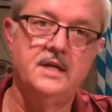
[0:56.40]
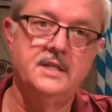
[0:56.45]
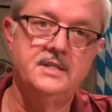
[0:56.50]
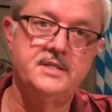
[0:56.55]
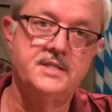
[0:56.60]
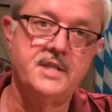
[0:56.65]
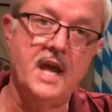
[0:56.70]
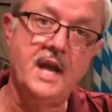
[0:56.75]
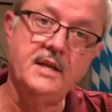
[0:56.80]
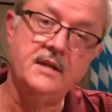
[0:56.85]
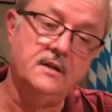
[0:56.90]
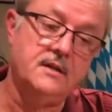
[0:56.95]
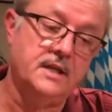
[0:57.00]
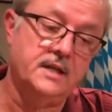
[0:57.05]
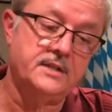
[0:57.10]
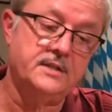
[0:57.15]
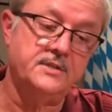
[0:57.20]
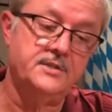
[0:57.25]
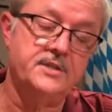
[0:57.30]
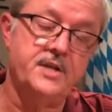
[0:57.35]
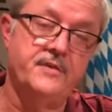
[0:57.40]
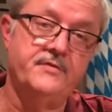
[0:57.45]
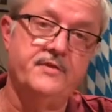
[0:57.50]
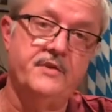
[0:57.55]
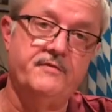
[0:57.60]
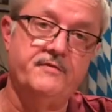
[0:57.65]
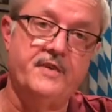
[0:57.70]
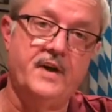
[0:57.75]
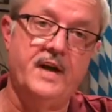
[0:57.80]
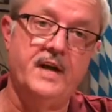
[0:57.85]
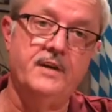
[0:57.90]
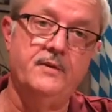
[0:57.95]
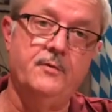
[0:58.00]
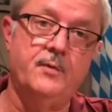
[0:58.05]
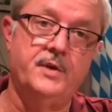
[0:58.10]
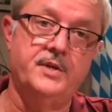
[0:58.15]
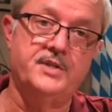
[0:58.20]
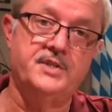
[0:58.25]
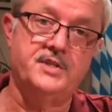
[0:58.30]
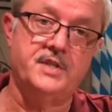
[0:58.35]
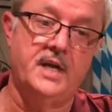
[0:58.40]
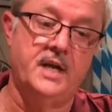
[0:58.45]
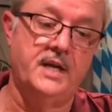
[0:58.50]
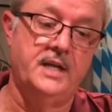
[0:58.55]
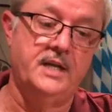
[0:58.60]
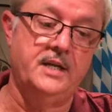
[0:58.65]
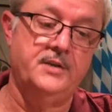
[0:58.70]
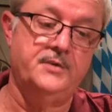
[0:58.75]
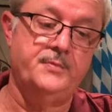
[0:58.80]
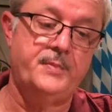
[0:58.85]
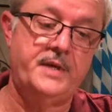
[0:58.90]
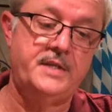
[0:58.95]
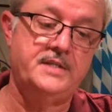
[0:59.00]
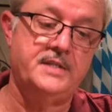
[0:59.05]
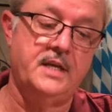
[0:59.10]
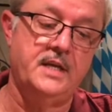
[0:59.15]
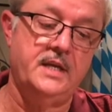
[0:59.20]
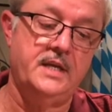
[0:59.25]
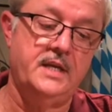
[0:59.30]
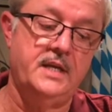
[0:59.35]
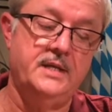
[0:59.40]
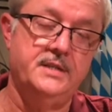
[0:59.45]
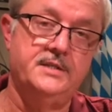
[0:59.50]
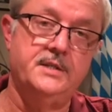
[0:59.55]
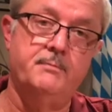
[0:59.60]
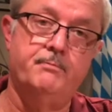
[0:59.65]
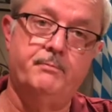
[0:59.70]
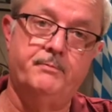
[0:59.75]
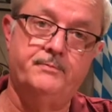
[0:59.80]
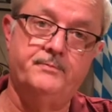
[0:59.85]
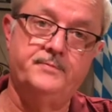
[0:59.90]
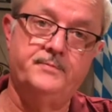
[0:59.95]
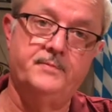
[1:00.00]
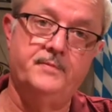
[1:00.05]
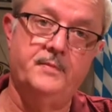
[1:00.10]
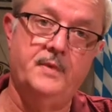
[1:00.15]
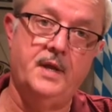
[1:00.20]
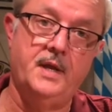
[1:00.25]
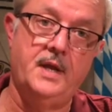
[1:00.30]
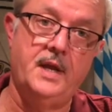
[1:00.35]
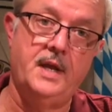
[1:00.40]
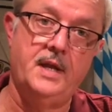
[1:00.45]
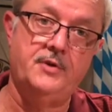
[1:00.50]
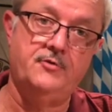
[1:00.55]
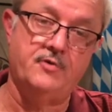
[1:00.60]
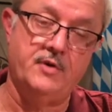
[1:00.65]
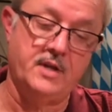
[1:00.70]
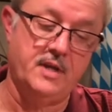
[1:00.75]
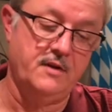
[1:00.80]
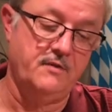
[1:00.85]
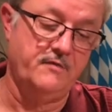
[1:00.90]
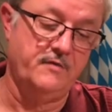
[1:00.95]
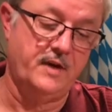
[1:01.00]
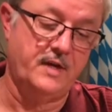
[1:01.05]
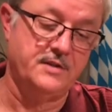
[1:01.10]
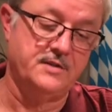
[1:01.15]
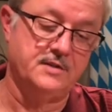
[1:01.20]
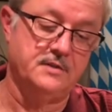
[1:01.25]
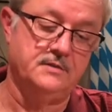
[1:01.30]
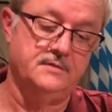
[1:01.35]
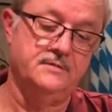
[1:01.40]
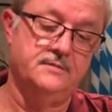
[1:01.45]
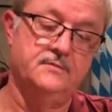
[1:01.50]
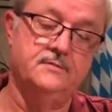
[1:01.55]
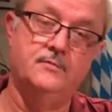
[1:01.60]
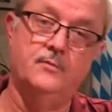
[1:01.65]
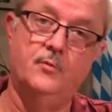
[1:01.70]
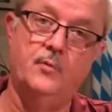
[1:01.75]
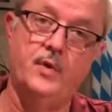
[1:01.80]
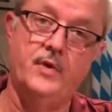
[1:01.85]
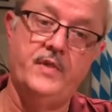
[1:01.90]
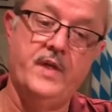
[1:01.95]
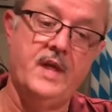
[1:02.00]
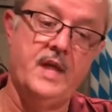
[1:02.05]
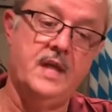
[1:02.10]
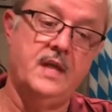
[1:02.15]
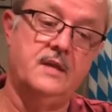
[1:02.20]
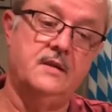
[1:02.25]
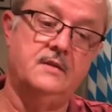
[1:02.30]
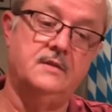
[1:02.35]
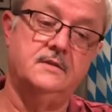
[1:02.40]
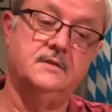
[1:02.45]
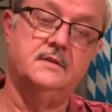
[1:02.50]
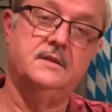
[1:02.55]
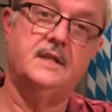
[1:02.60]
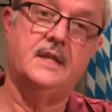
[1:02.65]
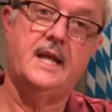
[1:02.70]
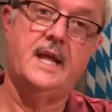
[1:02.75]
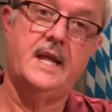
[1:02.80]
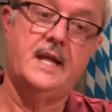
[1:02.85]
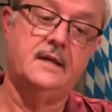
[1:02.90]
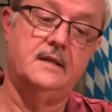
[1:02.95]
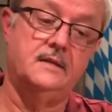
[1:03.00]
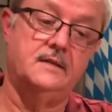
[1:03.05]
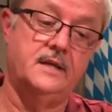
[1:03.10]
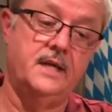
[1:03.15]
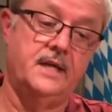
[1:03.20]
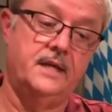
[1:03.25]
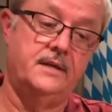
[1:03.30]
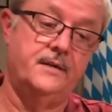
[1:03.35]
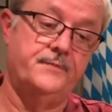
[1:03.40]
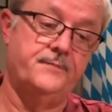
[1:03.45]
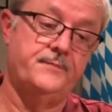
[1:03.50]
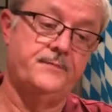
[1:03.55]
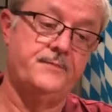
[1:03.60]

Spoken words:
Stein collectors have defined what a Stein is by saying it's a drinking vessel with a handle and a lid.